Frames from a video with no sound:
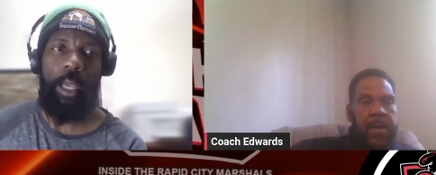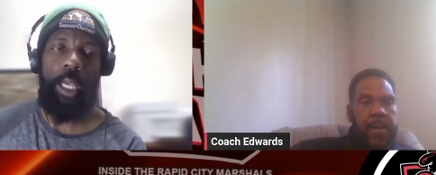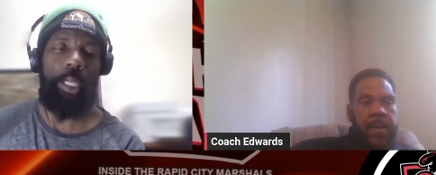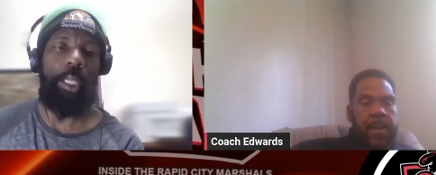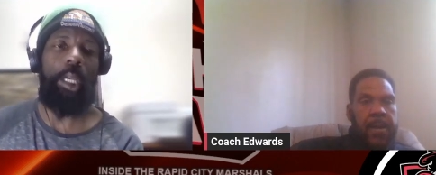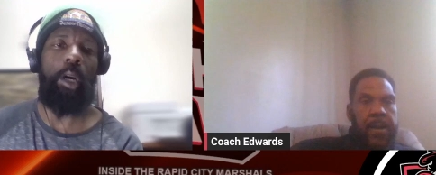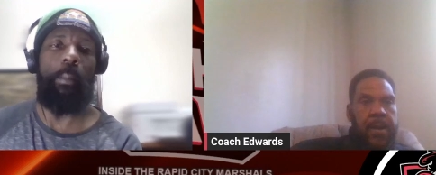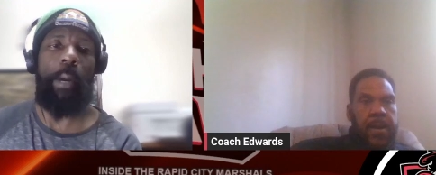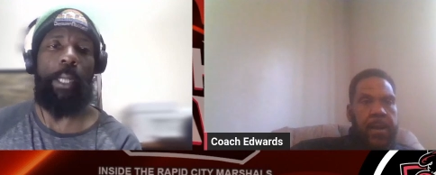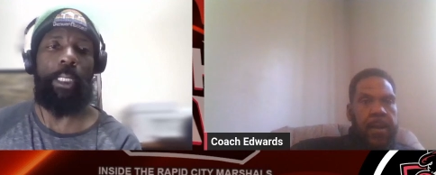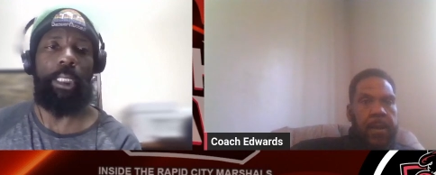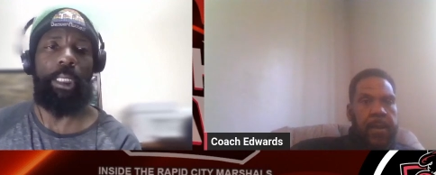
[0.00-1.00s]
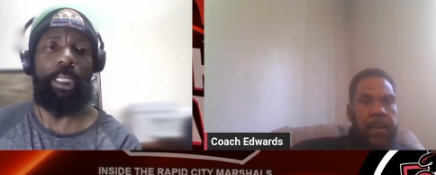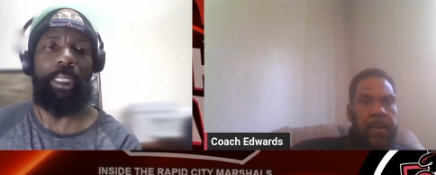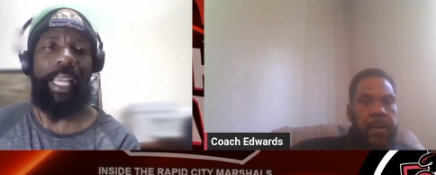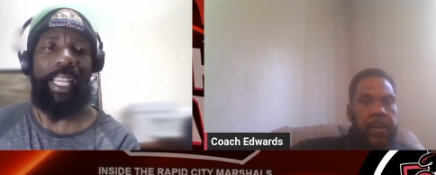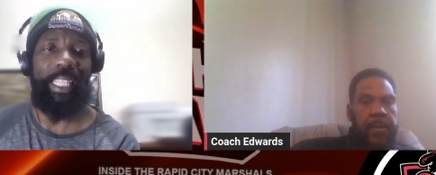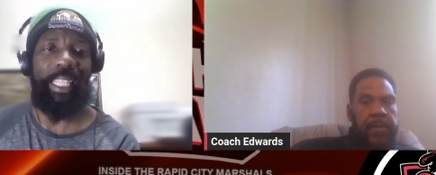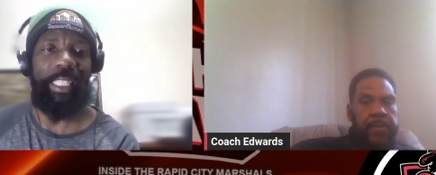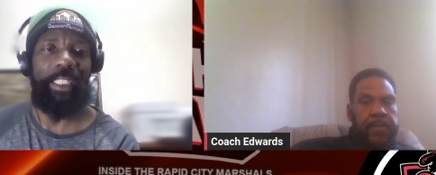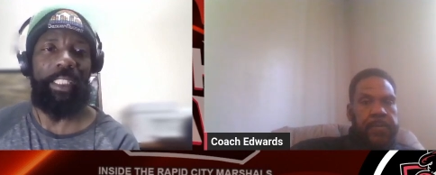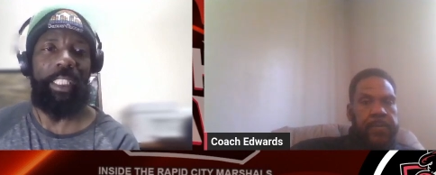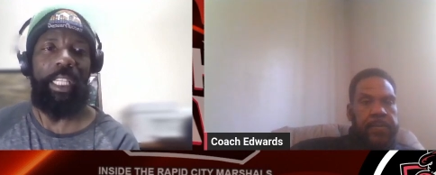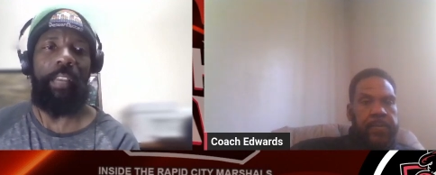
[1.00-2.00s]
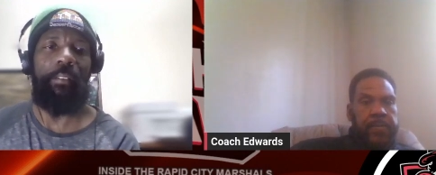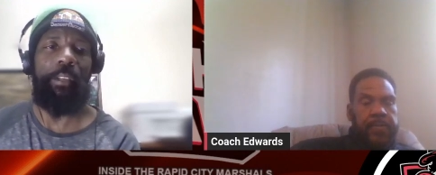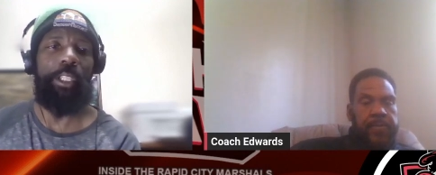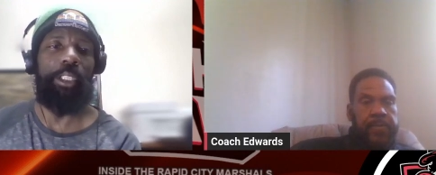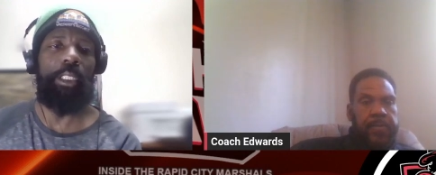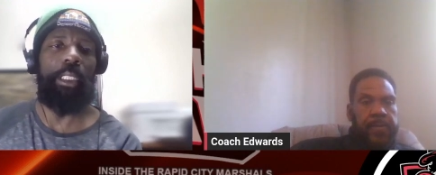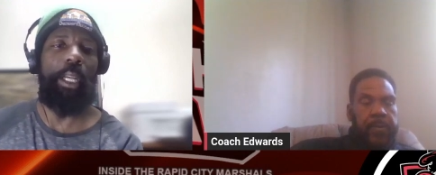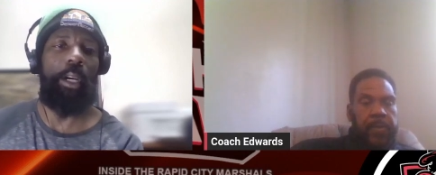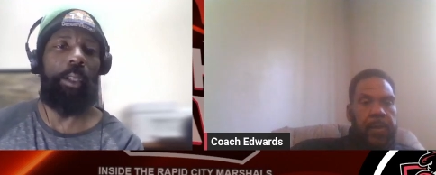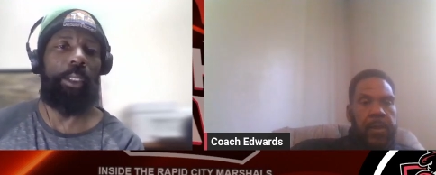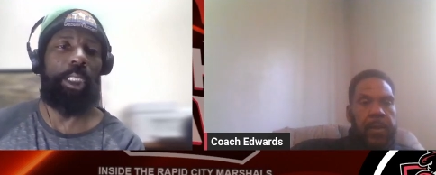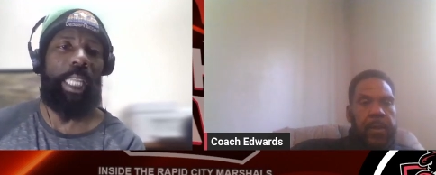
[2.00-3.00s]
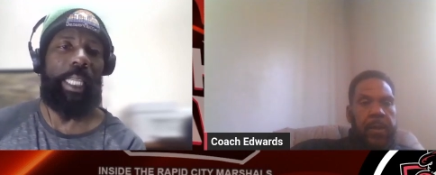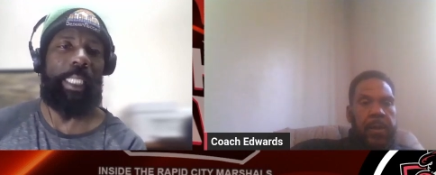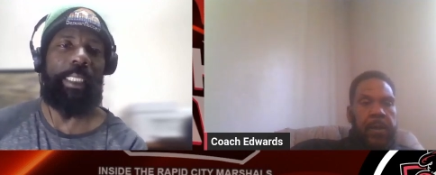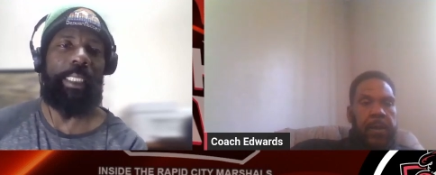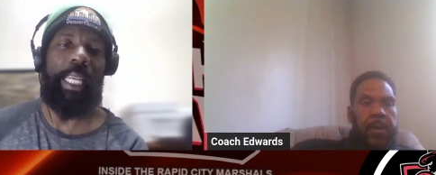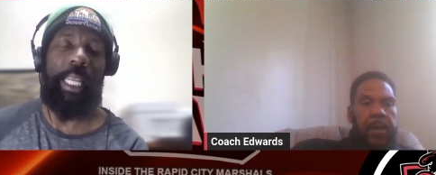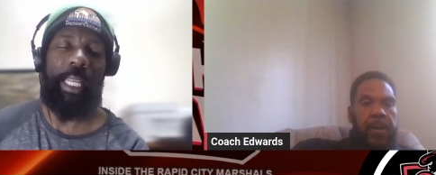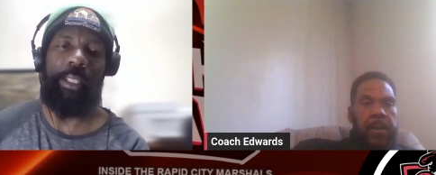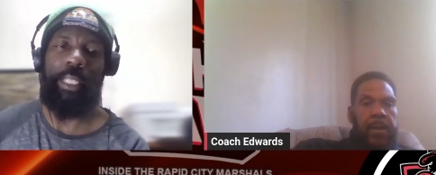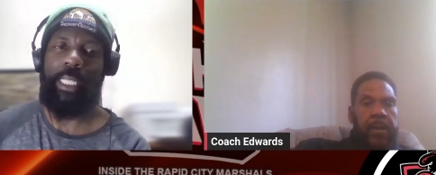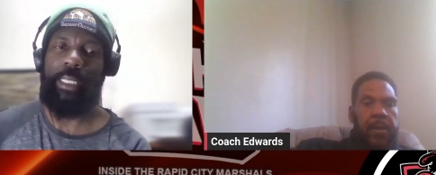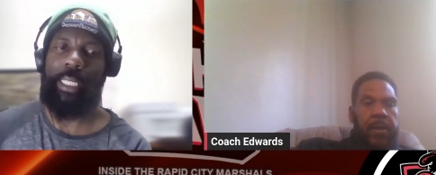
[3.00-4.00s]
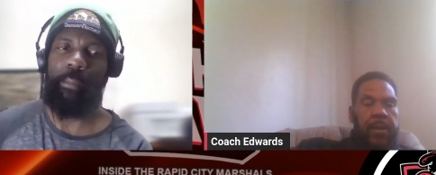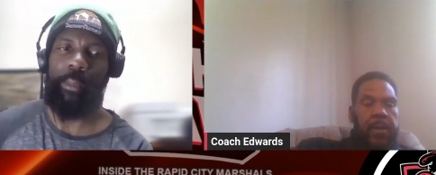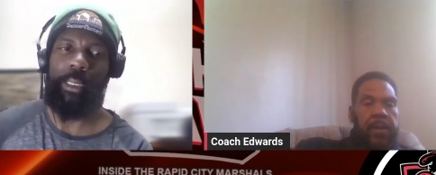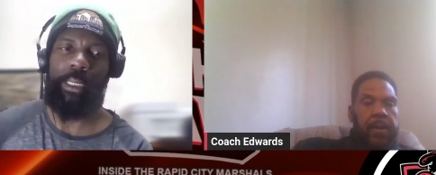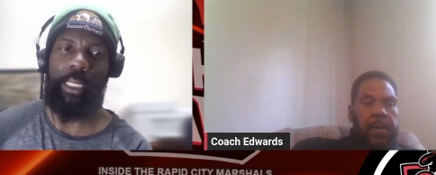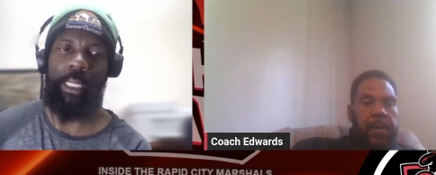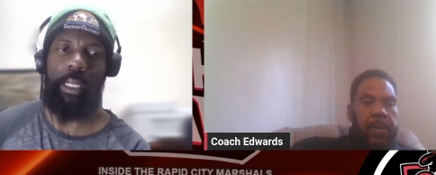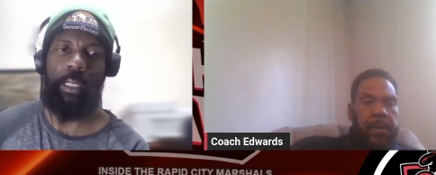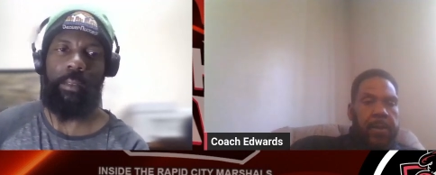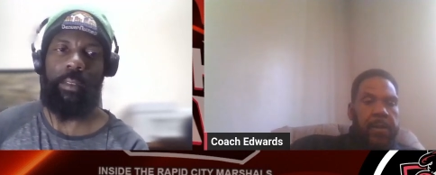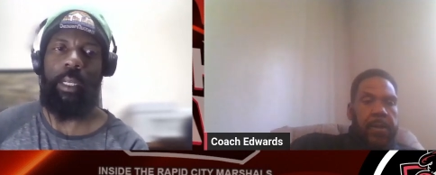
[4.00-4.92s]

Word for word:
Speaker 1: You can go and purchase your tickets. If you use the code Shady10, you'll get 10% off